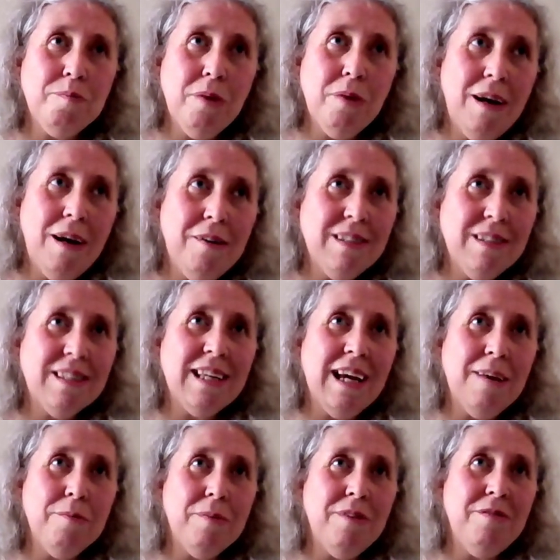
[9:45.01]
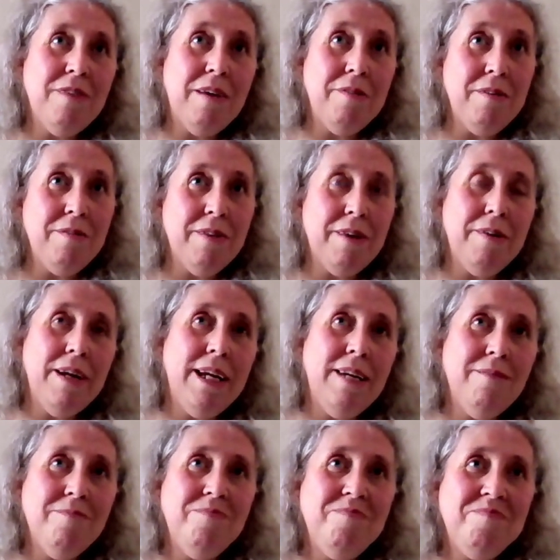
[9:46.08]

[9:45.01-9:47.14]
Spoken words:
parents can be very, very,